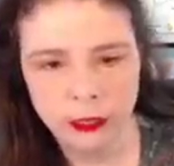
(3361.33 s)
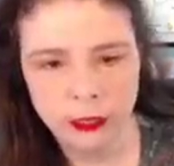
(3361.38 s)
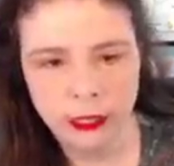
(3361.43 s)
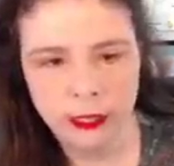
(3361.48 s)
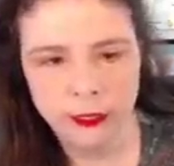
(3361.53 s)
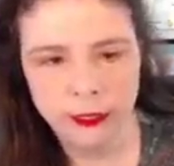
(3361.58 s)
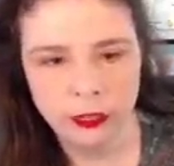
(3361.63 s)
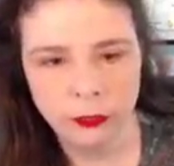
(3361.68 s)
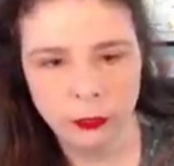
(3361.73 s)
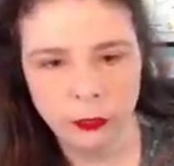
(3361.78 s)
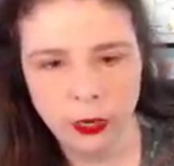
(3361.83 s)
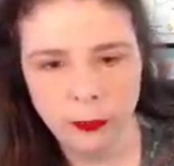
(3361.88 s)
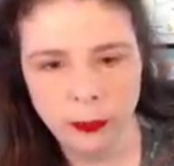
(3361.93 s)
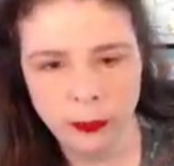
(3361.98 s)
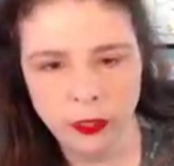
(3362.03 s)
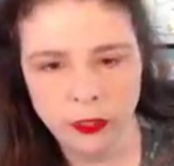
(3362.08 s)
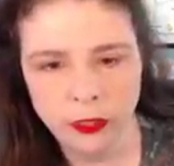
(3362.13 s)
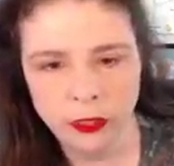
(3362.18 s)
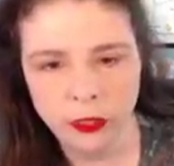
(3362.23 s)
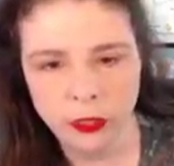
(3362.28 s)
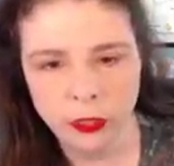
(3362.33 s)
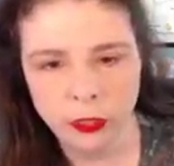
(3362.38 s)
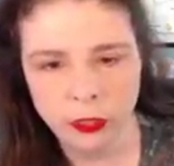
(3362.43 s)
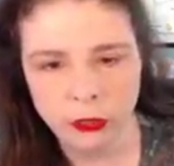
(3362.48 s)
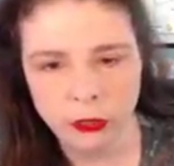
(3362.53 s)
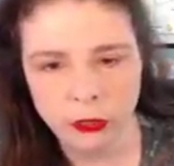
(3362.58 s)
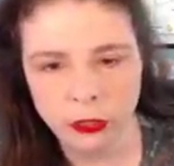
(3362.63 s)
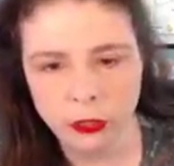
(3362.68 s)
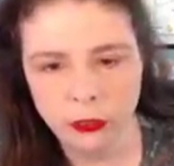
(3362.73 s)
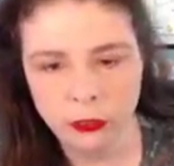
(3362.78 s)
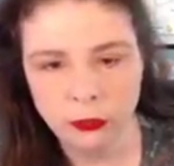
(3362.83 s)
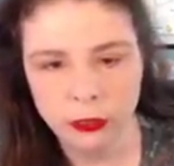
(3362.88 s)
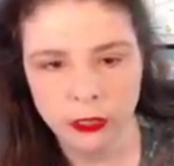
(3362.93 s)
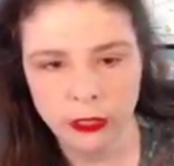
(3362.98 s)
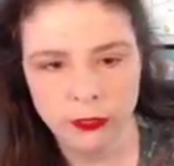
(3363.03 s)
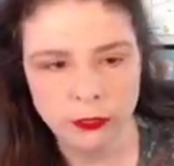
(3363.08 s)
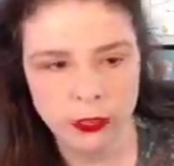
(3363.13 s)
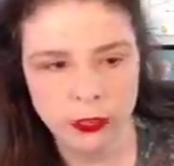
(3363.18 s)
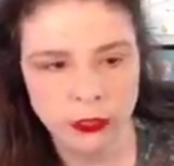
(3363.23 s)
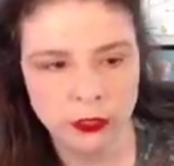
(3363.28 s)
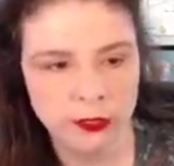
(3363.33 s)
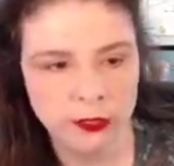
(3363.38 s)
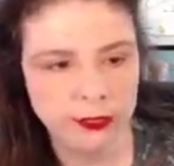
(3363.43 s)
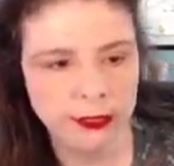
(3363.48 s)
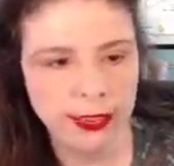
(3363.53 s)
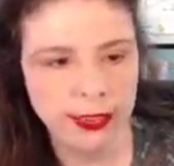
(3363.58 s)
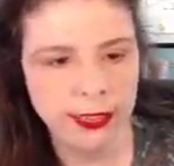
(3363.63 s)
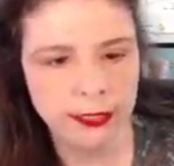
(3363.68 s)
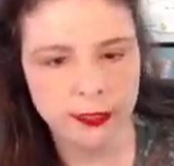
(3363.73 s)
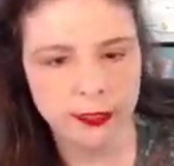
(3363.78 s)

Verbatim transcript: And then right by the door, we have a little snack